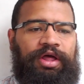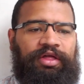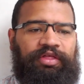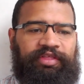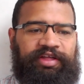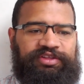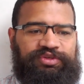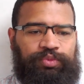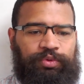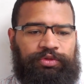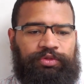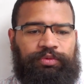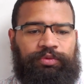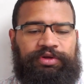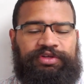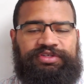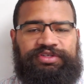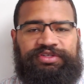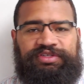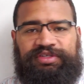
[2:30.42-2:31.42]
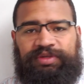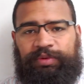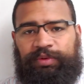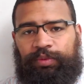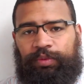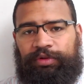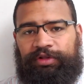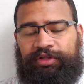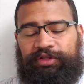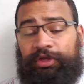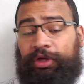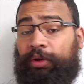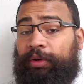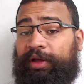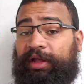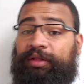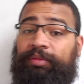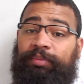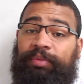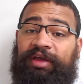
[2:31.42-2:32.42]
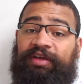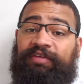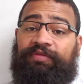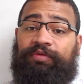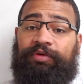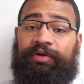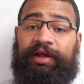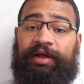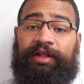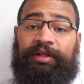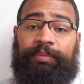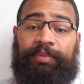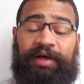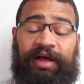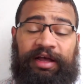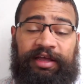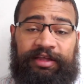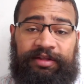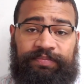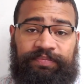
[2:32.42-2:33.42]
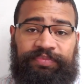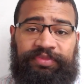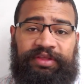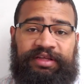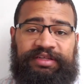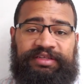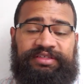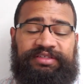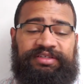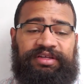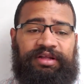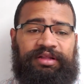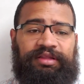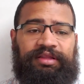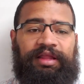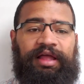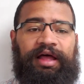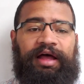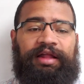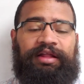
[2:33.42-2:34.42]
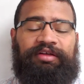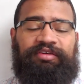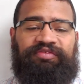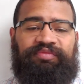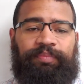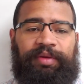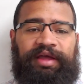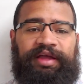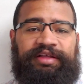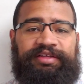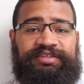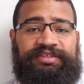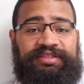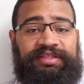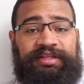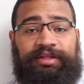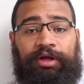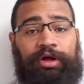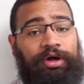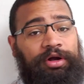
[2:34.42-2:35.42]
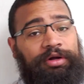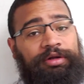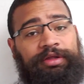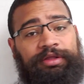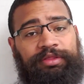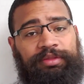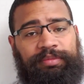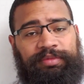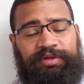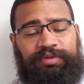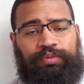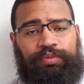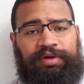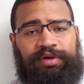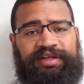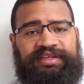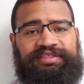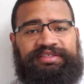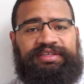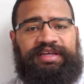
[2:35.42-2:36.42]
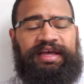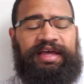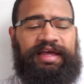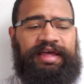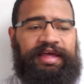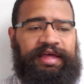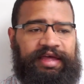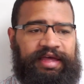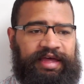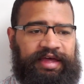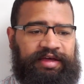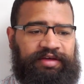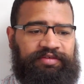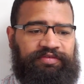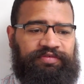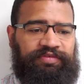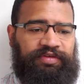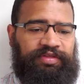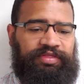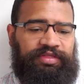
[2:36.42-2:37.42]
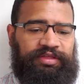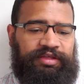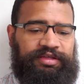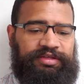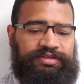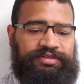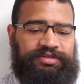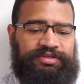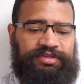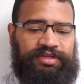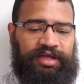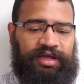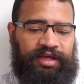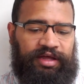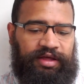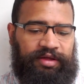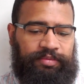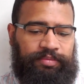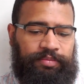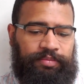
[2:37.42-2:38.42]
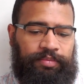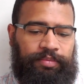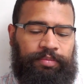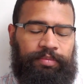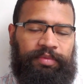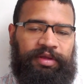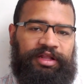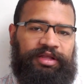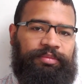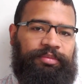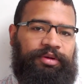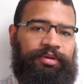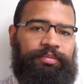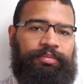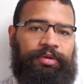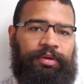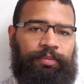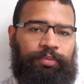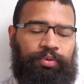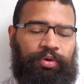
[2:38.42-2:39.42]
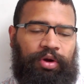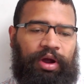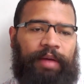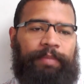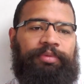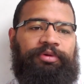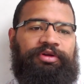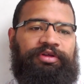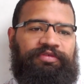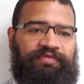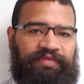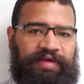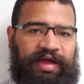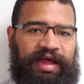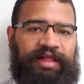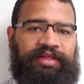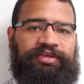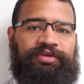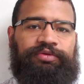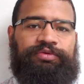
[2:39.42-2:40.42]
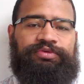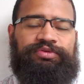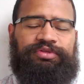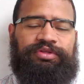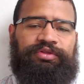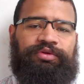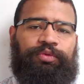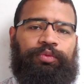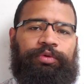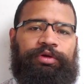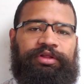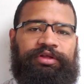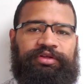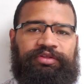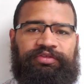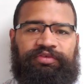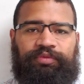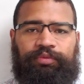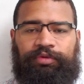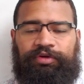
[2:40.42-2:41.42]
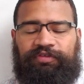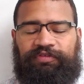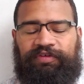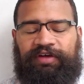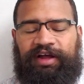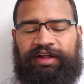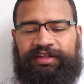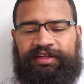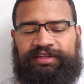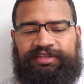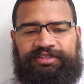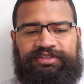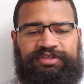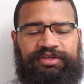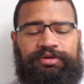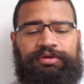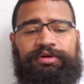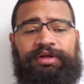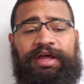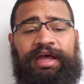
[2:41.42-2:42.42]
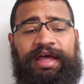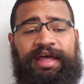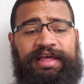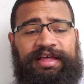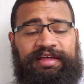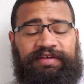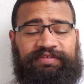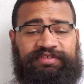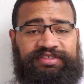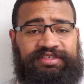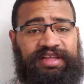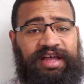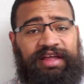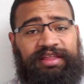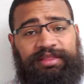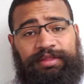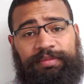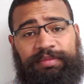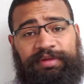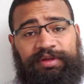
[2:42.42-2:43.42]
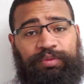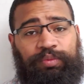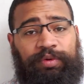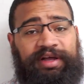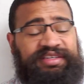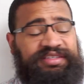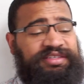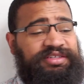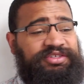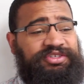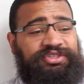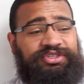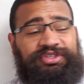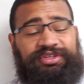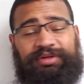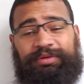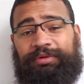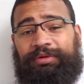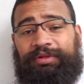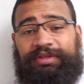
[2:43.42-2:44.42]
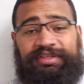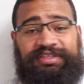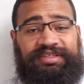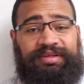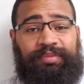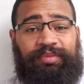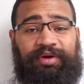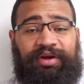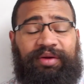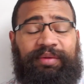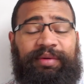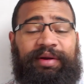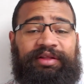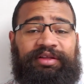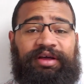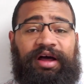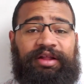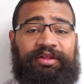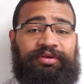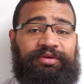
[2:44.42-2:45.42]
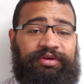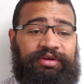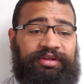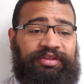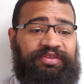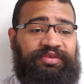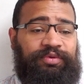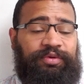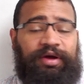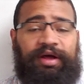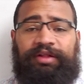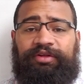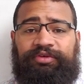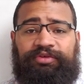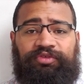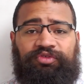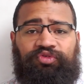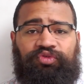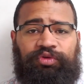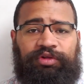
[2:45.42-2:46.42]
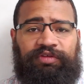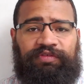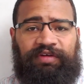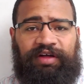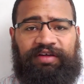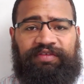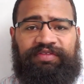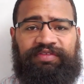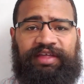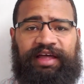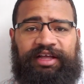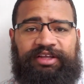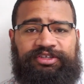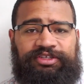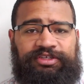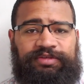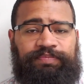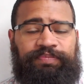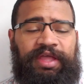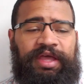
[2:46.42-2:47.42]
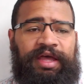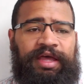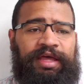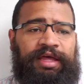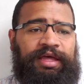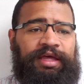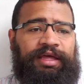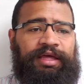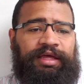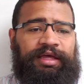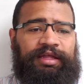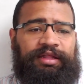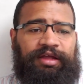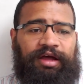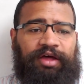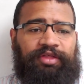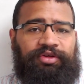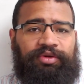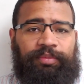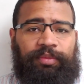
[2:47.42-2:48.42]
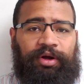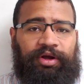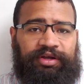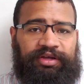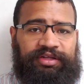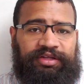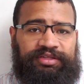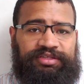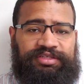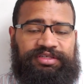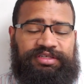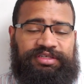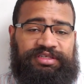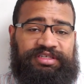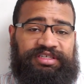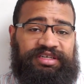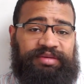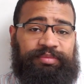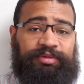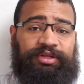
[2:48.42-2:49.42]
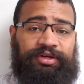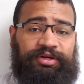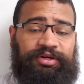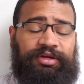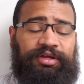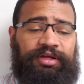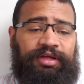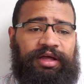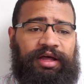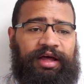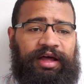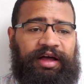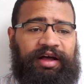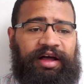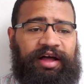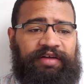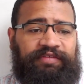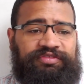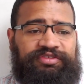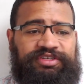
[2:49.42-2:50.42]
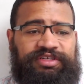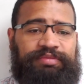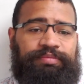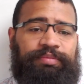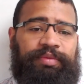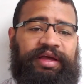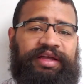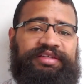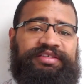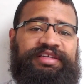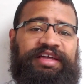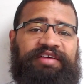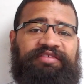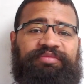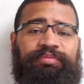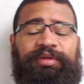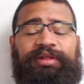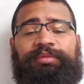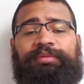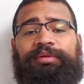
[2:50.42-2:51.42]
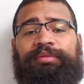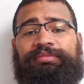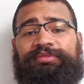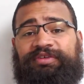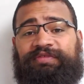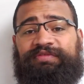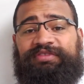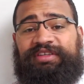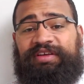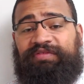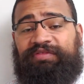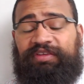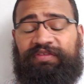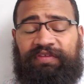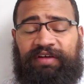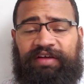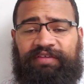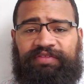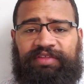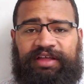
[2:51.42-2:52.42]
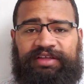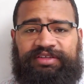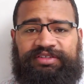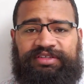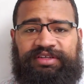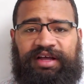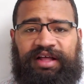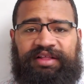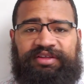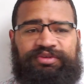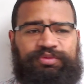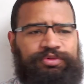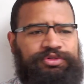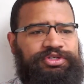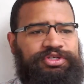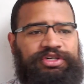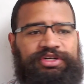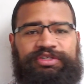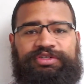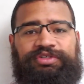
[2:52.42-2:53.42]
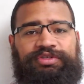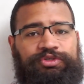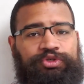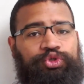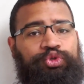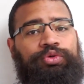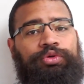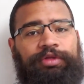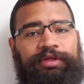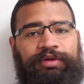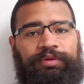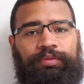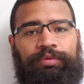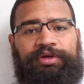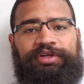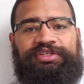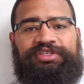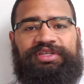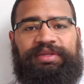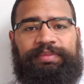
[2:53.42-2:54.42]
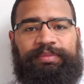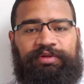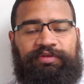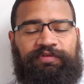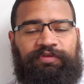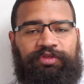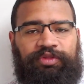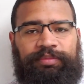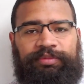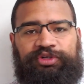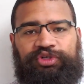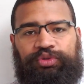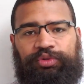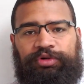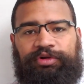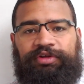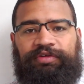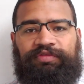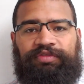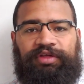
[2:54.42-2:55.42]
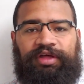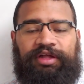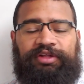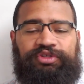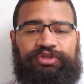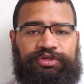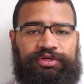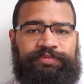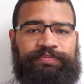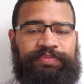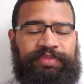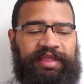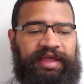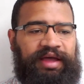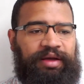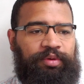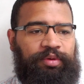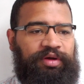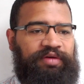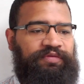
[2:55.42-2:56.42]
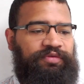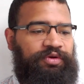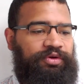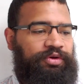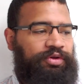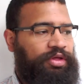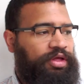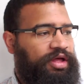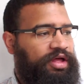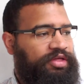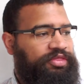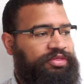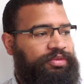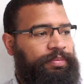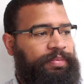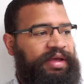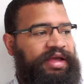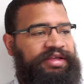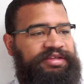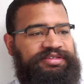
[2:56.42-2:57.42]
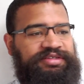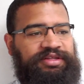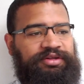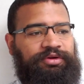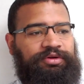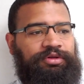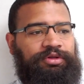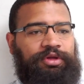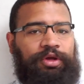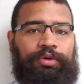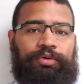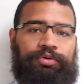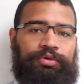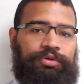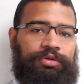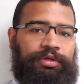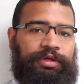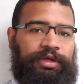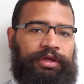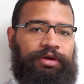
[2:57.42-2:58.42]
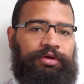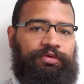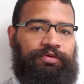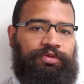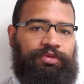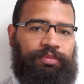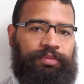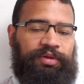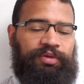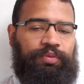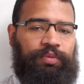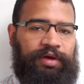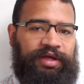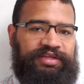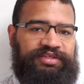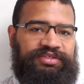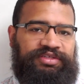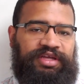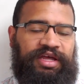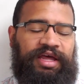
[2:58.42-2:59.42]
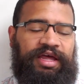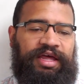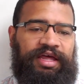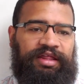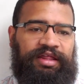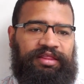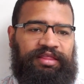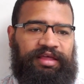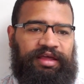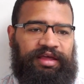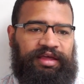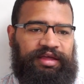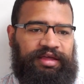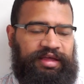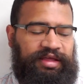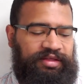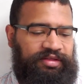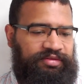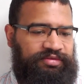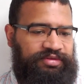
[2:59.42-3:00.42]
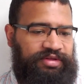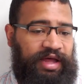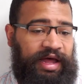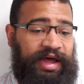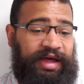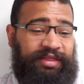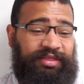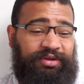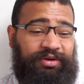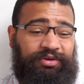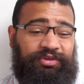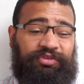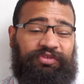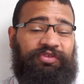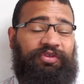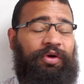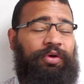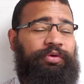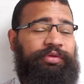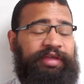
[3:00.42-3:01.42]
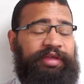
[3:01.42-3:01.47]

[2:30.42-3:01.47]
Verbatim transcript: that's one of the reasons that we wanted to go ahead and pay for it out of pocket, is a lot of banks that aren't in the Midwest have these uh, minimum property values that they're willing to refinance. So if it's not in the Midwest, it's generally somewhere around one hundred thousand dollars to one hundred twenty-five thousand dollars. In other markets similar, uh, I've seen banks have minimums of seventy-five thousand dollars, which is truly reasonable for the majority of the country. However, uh, the banks that are local here to the Midwest, they either don't